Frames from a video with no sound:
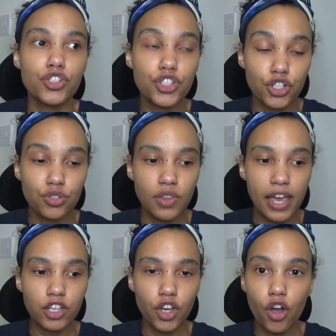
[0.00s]
Do
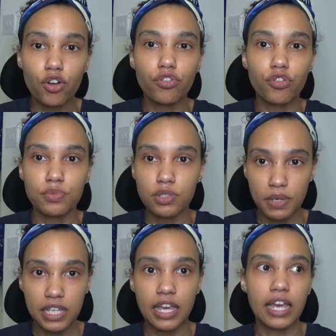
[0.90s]
they go from
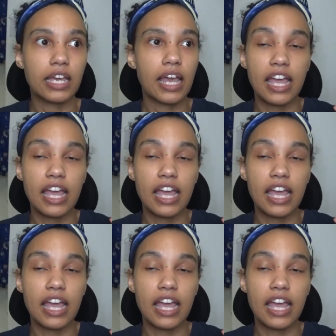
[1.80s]
speaking